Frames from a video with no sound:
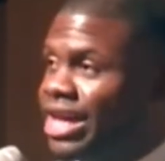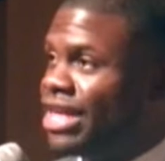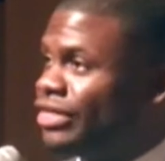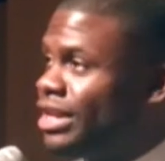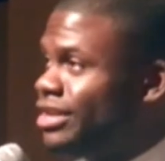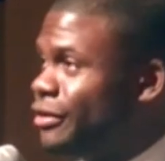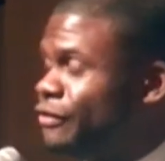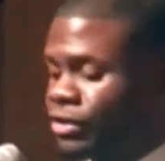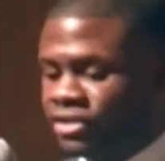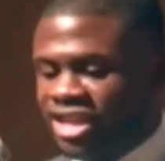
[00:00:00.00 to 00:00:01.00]
and the
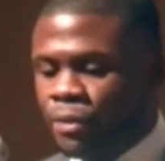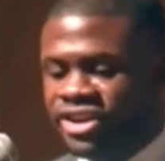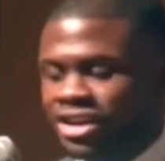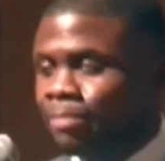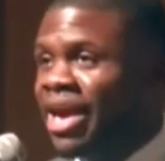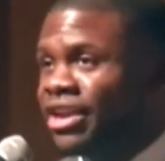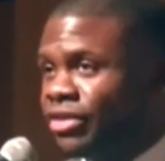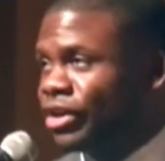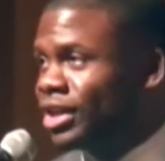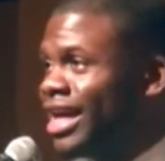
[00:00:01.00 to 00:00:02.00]
difference that we can make
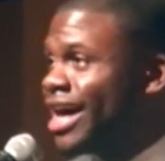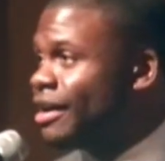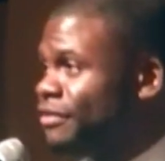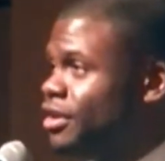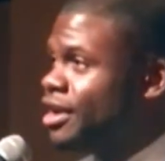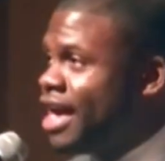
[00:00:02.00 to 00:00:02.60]
in their lives,